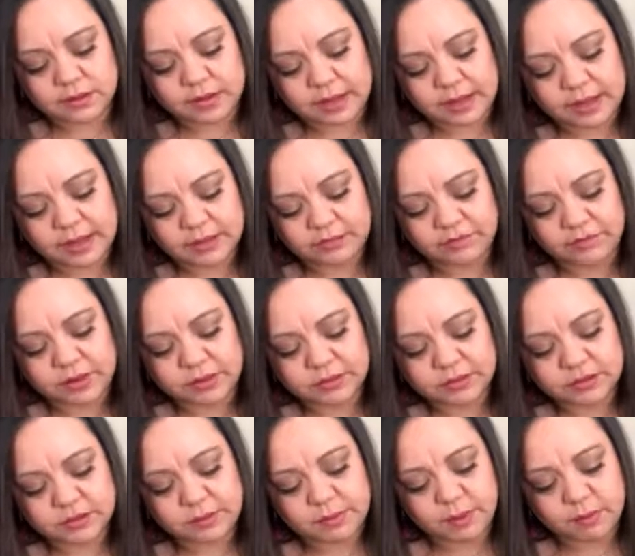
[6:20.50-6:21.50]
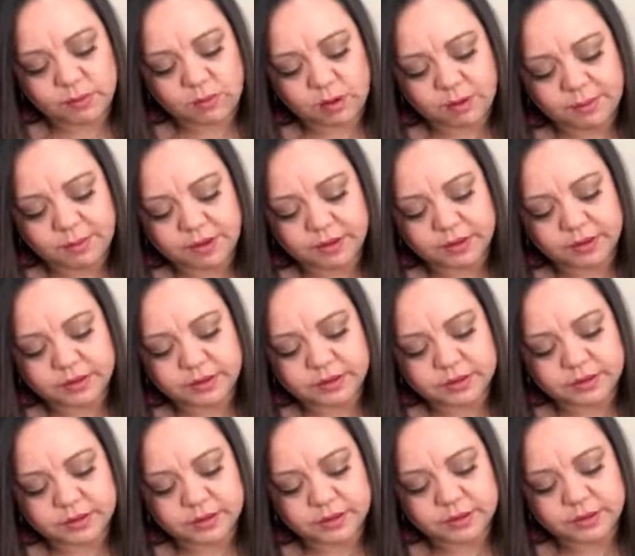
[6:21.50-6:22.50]
I had found some at
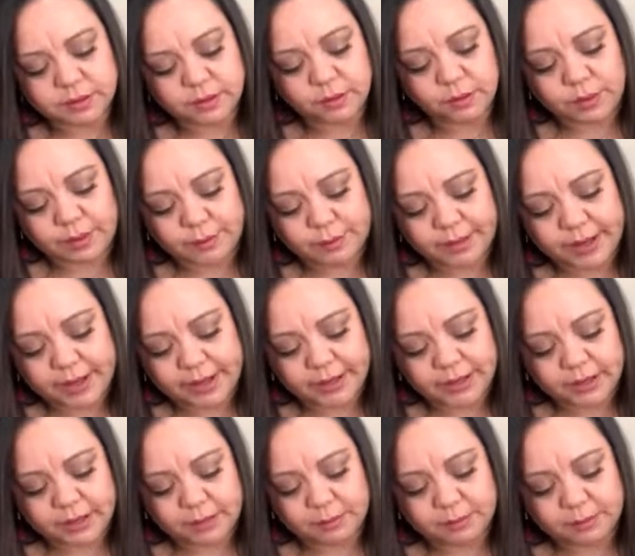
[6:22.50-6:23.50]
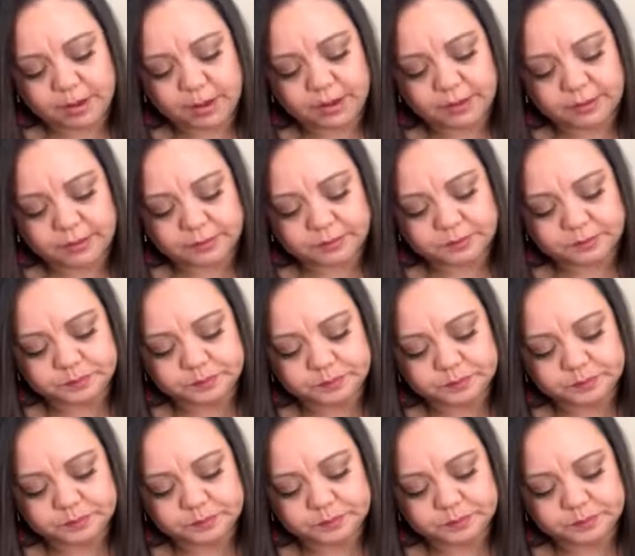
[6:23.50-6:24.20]
Walmart a while back and I bought them.